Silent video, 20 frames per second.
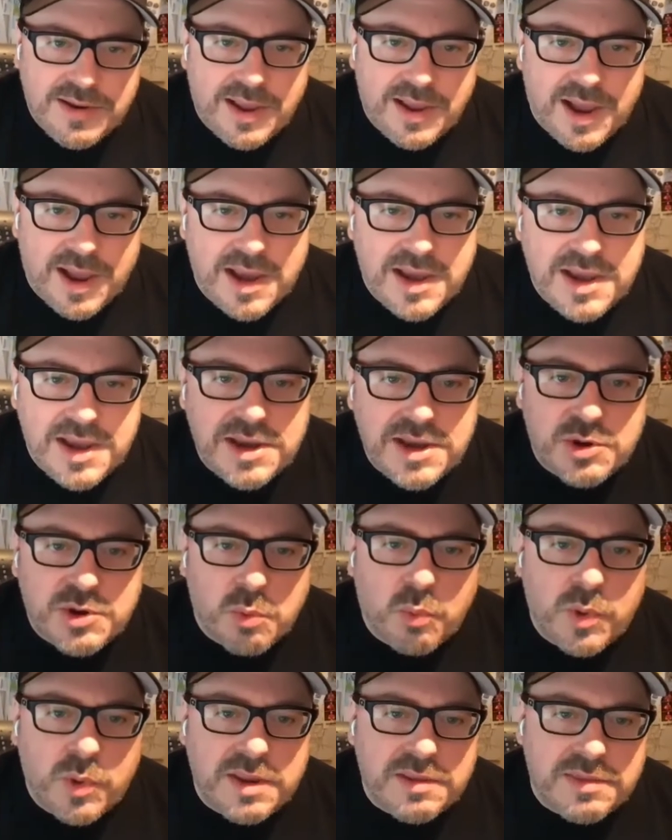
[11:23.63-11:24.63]
I need to
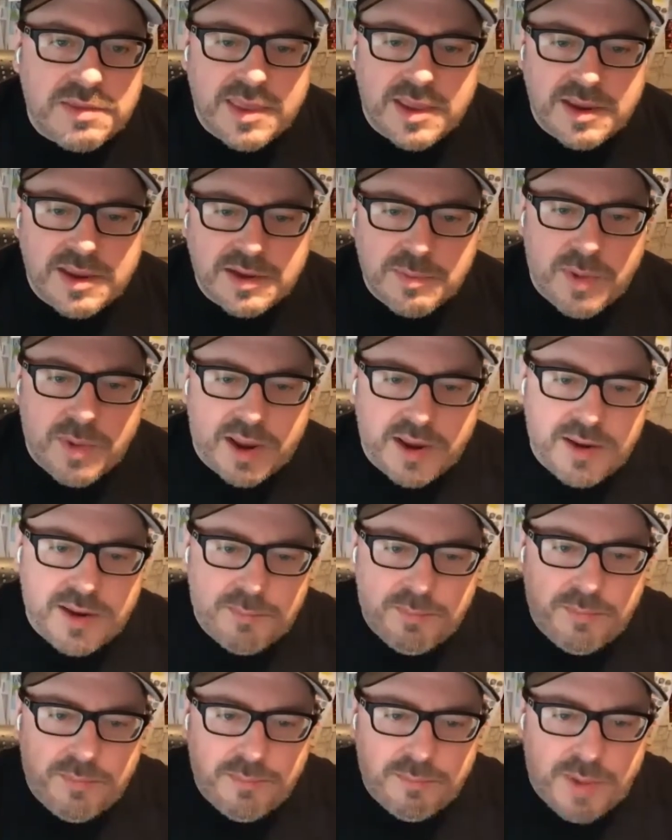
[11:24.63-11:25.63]
rethink
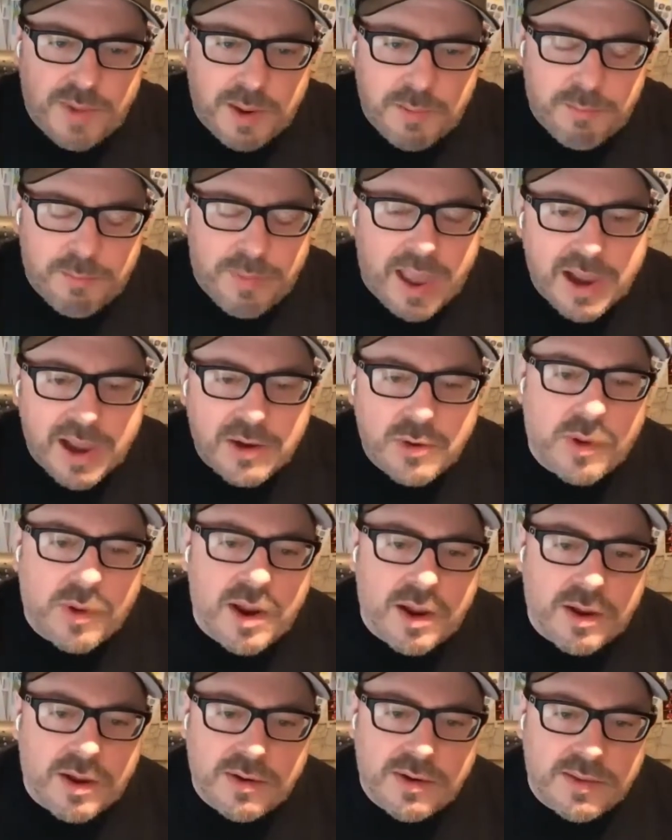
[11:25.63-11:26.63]
my
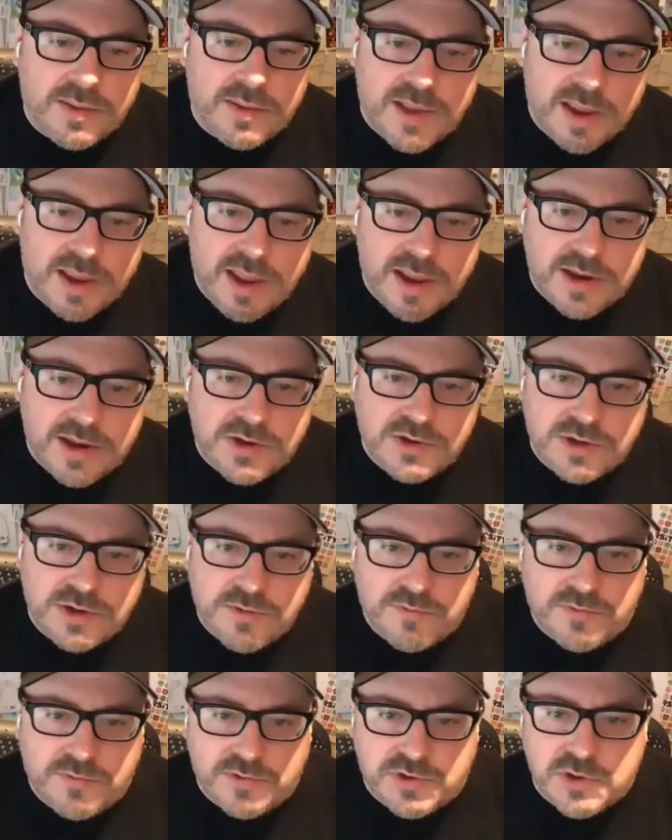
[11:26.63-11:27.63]
background in the age
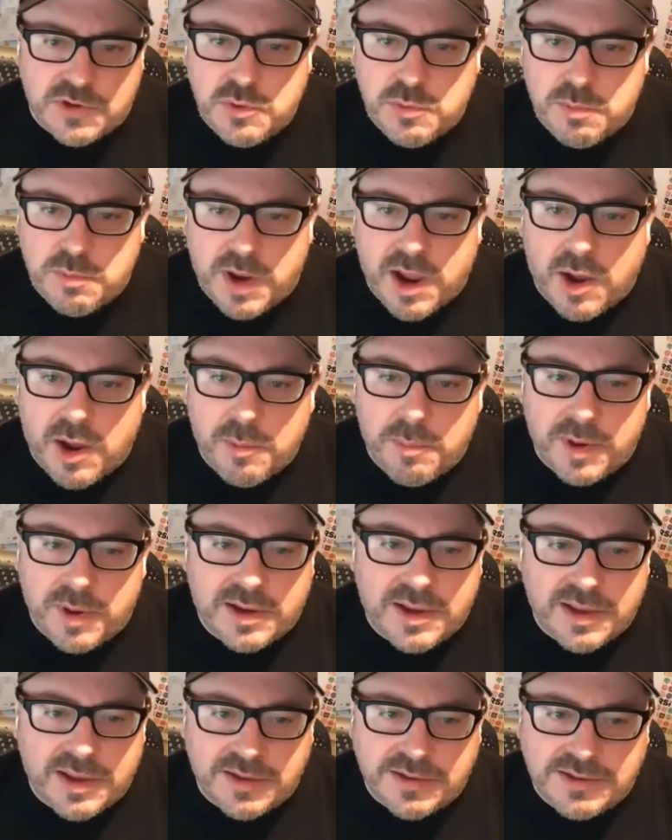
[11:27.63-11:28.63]
of Zoom now,
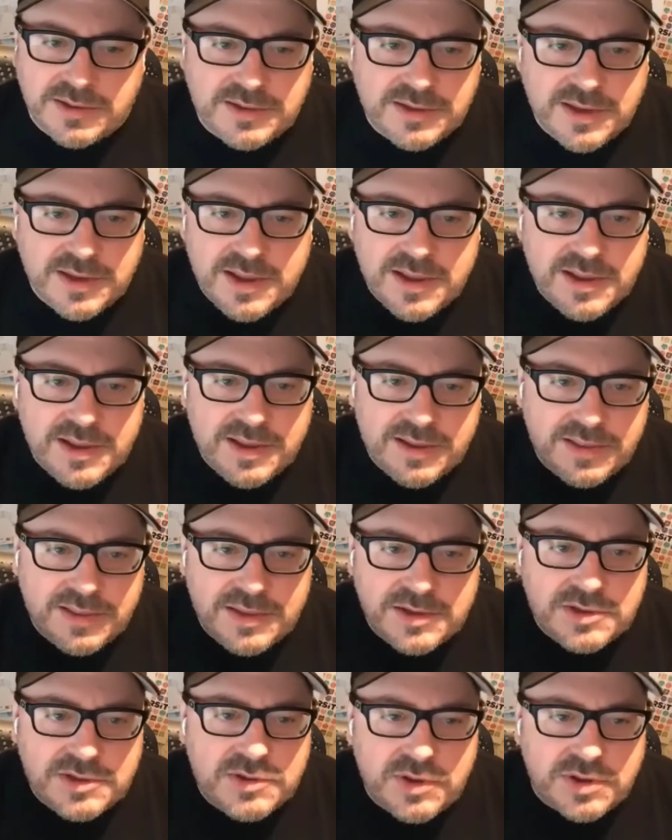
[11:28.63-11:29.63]
because
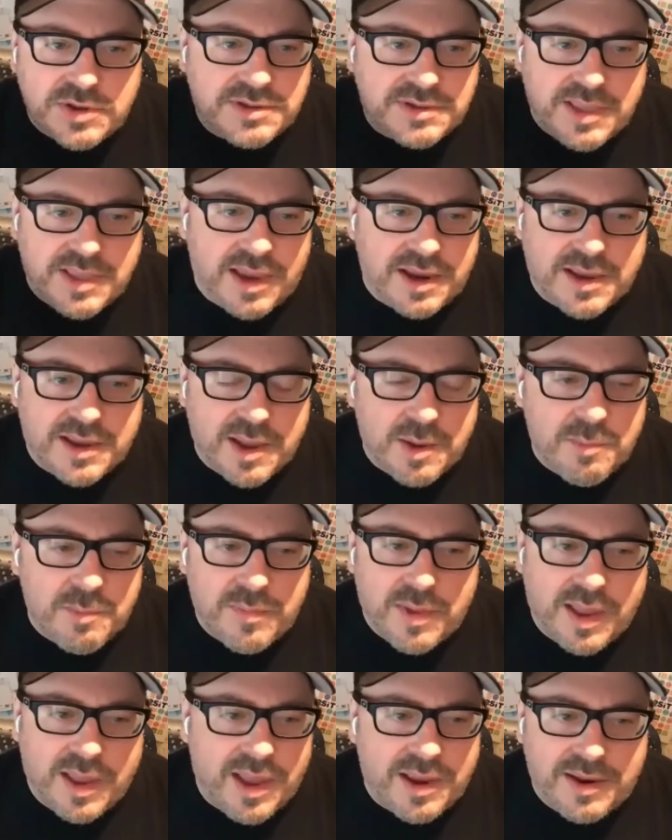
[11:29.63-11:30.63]
this looks like
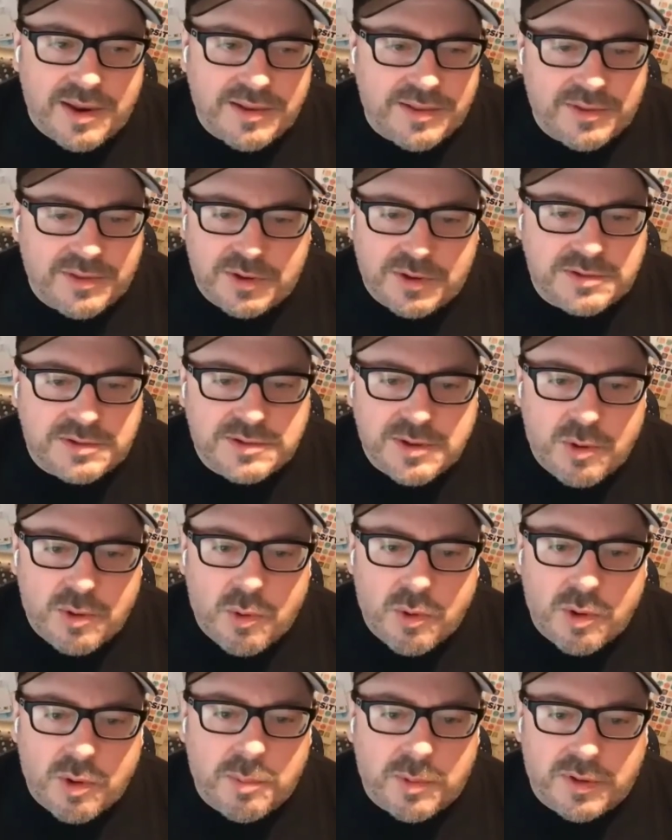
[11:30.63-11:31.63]
it looks
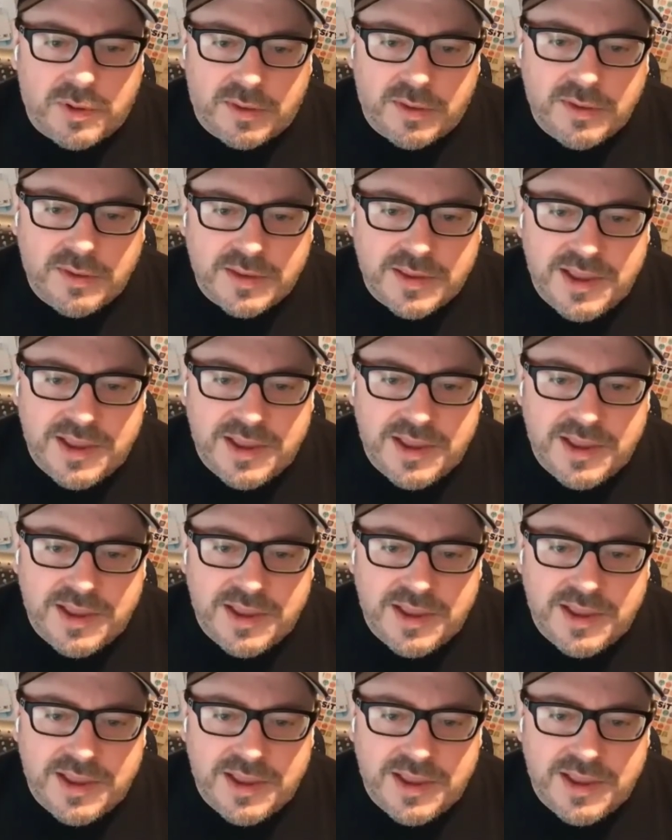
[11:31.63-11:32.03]
horrible.